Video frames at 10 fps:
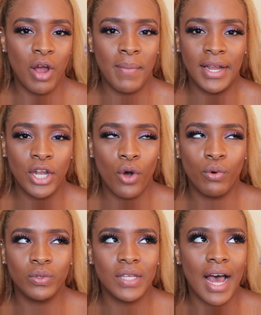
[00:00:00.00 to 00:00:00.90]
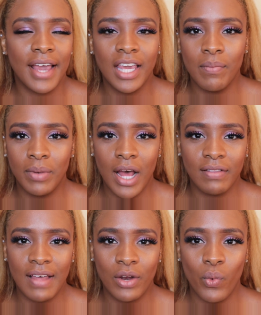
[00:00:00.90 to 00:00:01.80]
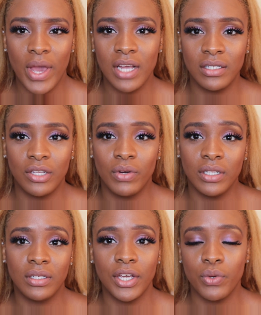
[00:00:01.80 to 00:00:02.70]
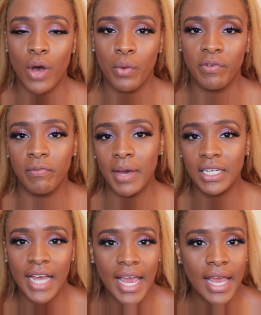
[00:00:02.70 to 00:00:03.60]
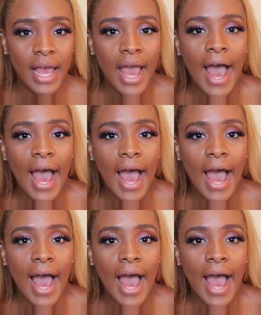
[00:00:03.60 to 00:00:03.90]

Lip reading: my nose, I can block that away and still continue on with my day.